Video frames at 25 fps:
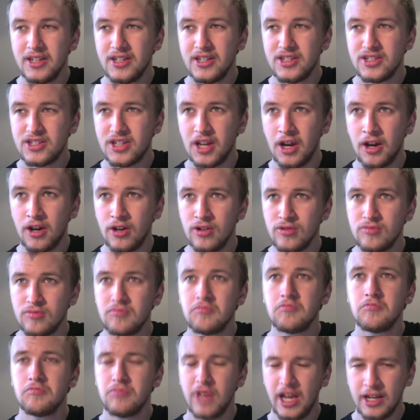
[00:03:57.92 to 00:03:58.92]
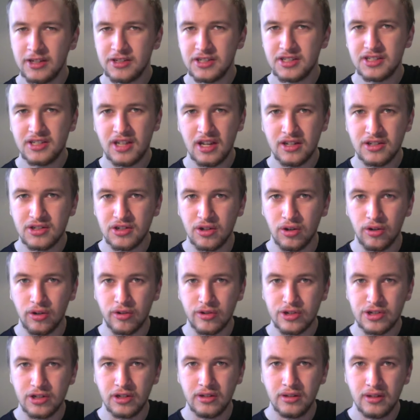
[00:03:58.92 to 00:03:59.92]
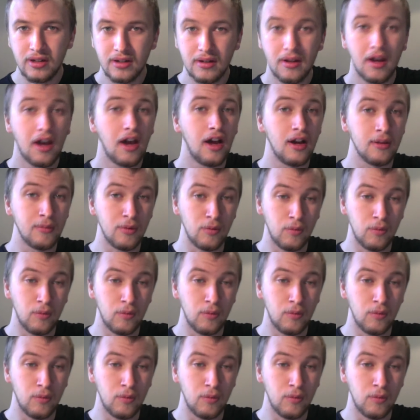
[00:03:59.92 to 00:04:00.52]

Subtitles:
So, exercise caution. I'm